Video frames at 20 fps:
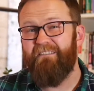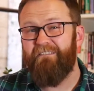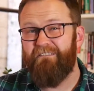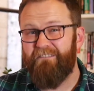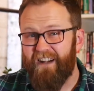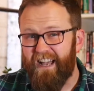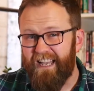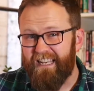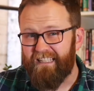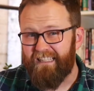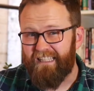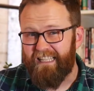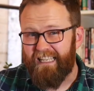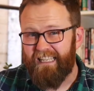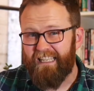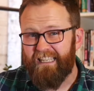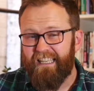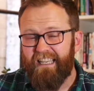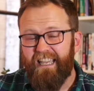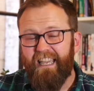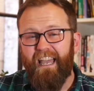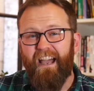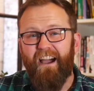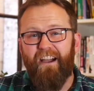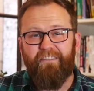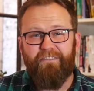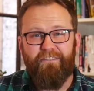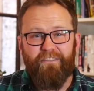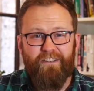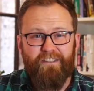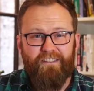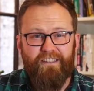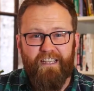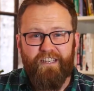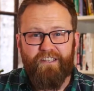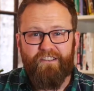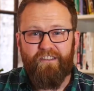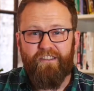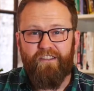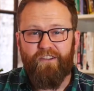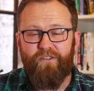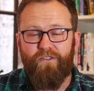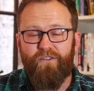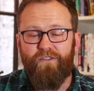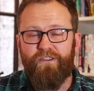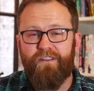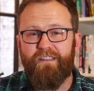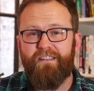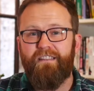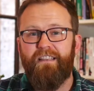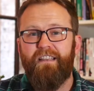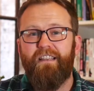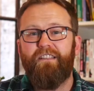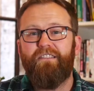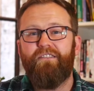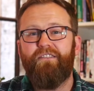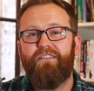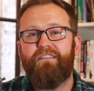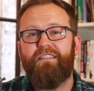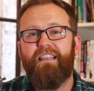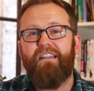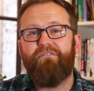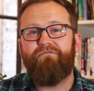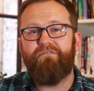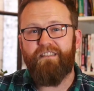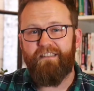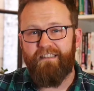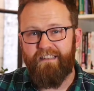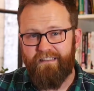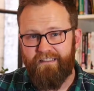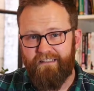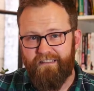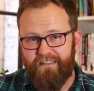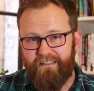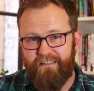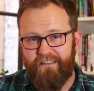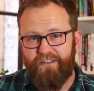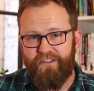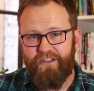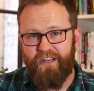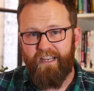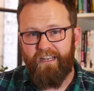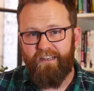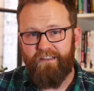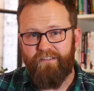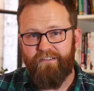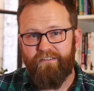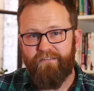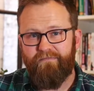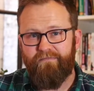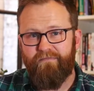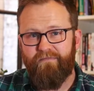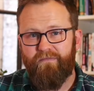Finally, our first section of the course looks at resistance to change.